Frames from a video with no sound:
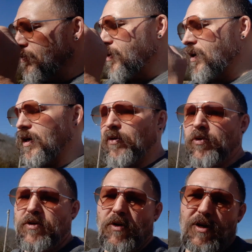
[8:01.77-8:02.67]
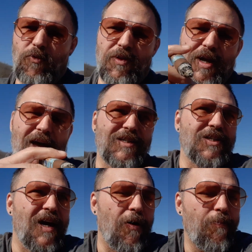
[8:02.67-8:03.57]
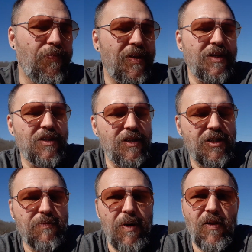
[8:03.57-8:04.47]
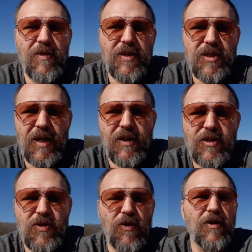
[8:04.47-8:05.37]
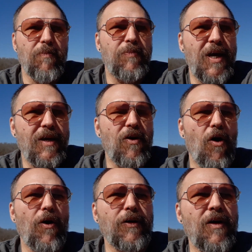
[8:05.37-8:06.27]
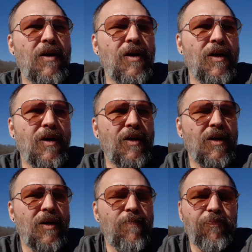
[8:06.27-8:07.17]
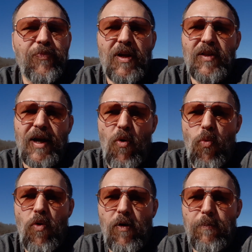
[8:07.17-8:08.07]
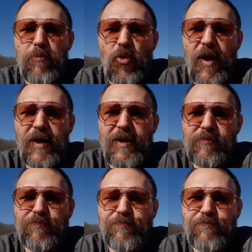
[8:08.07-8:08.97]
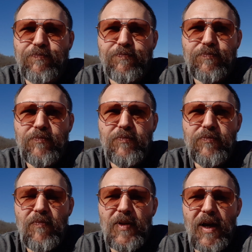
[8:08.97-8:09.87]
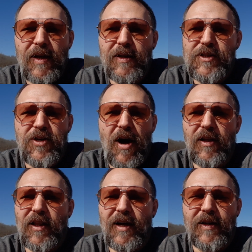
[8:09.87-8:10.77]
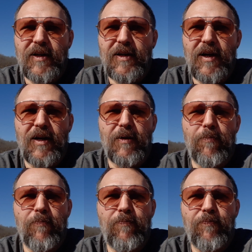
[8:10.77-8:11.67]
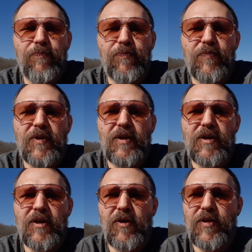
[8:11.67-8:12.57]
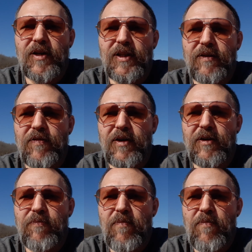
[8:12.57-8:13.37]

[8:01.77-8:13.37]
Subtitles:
Okay, we're cooking with gas now. The smell of this thing is starting to take on like a warm bread, and it's not like the Oliva